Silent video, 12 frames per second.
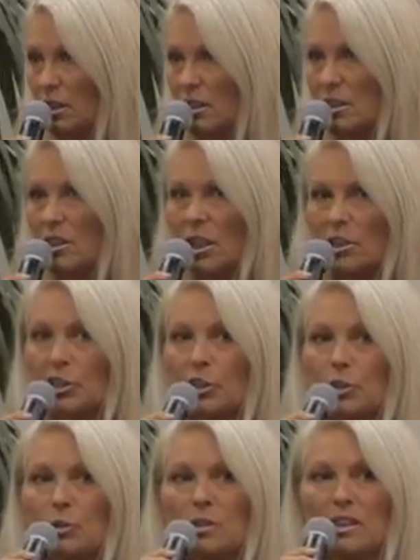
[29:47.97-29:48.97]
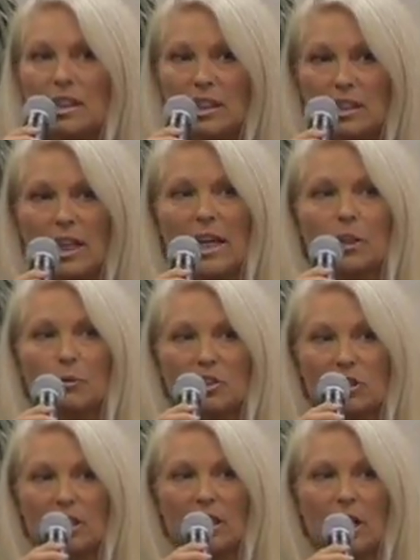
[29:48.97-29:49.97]
Start using
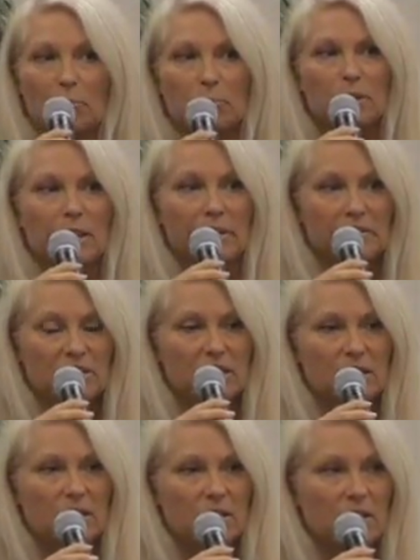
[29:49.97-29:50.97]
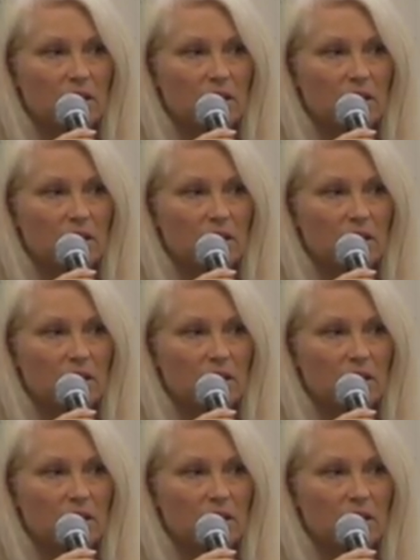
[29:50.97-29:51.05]
language that uplifts